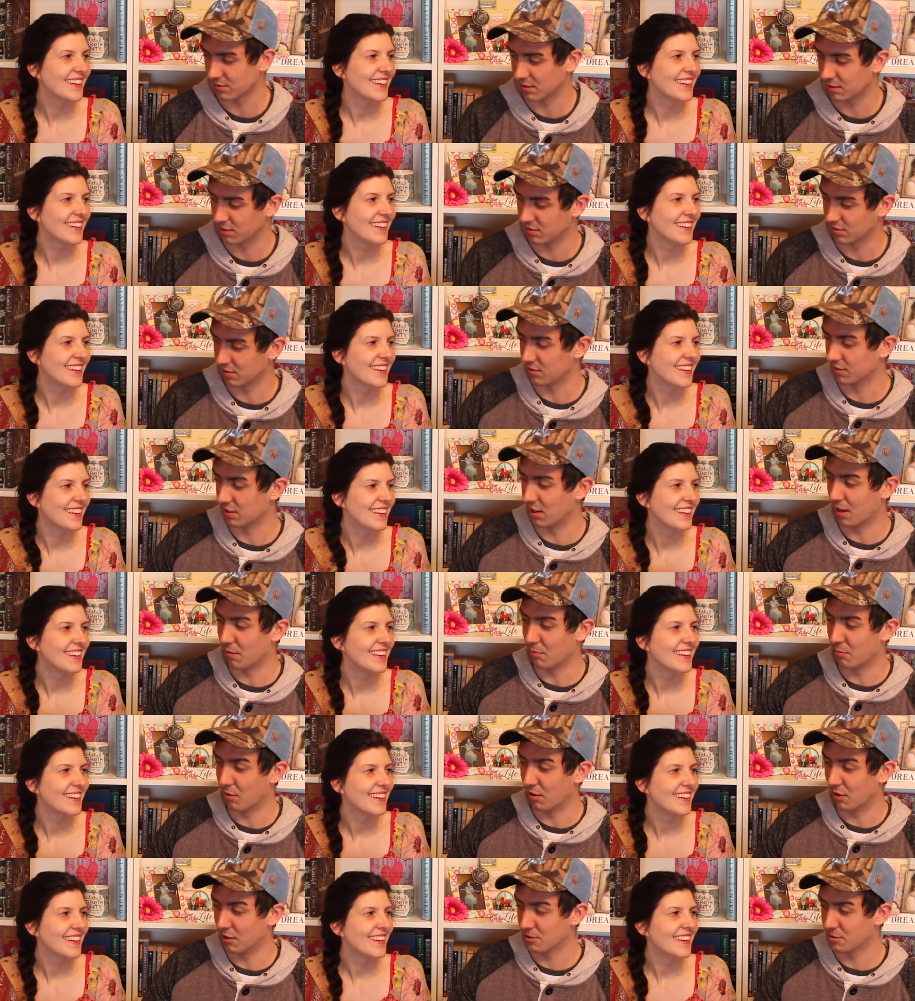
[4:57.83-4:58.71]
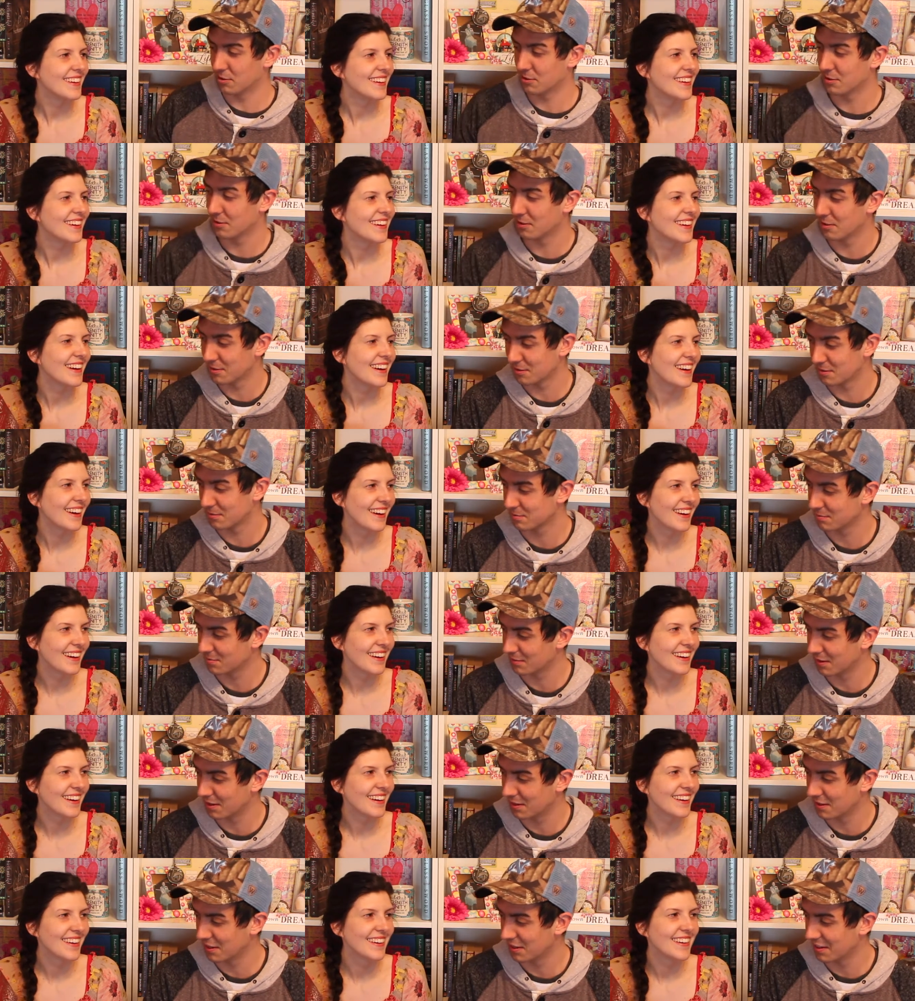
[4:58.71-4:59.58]
Speaker 1: There's a stopwatch.
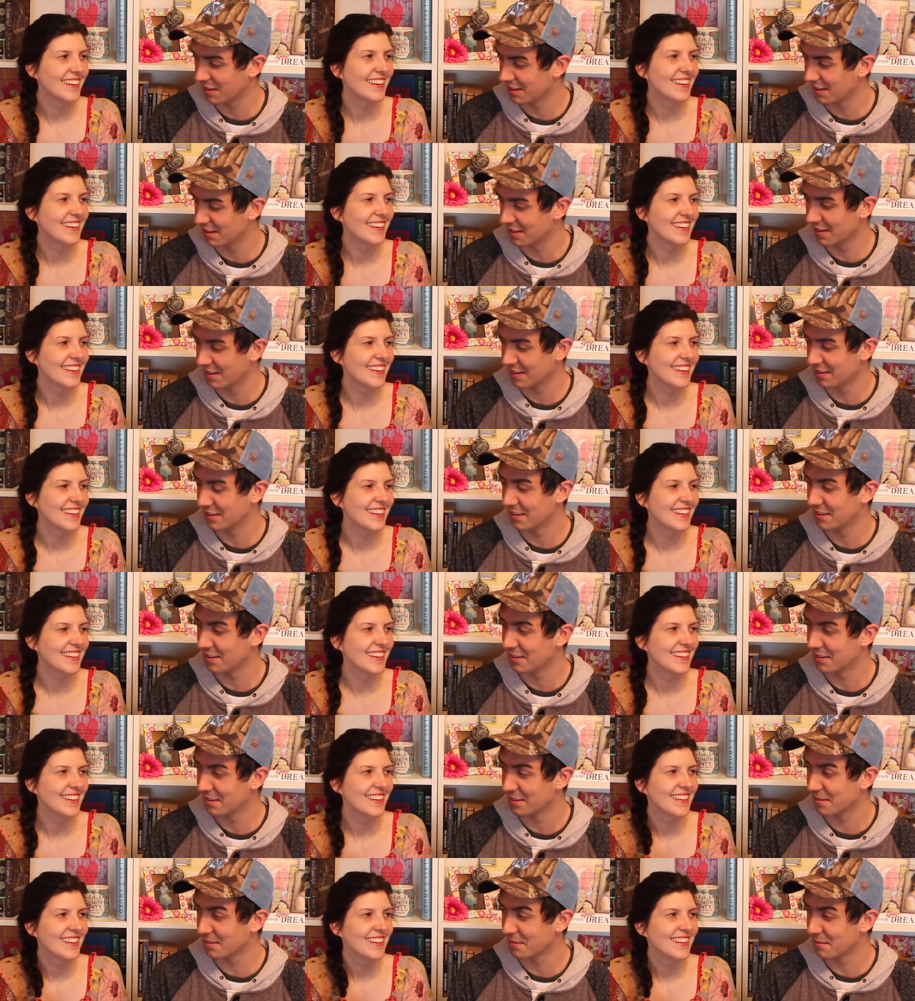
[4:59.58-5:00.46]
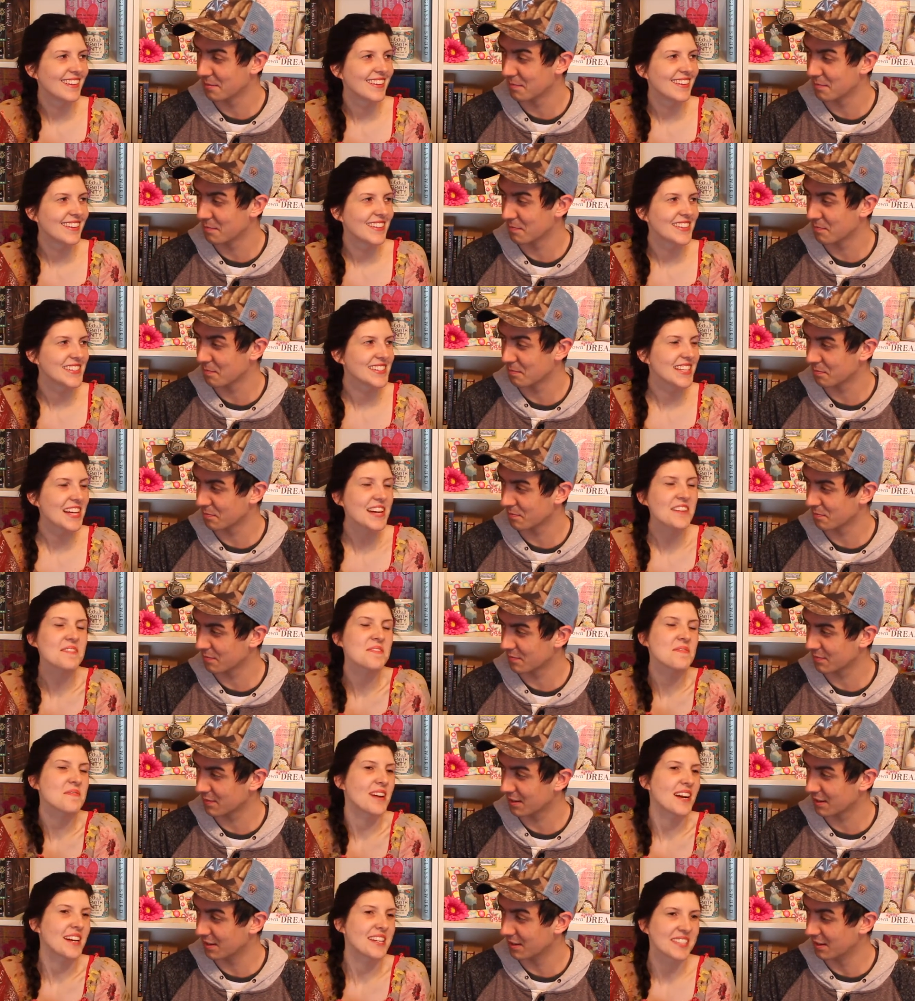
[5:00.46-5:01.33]
Speaker 2: Uh-huh. What does
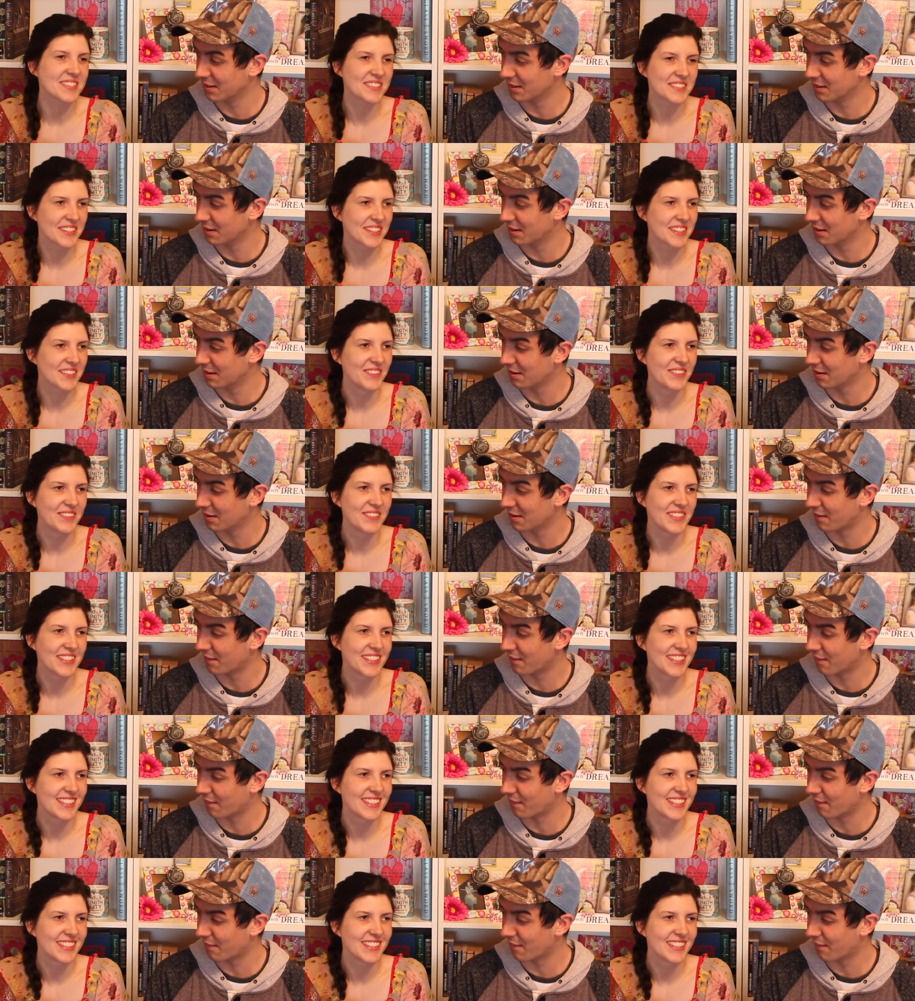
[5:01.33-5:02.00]
that remind you of?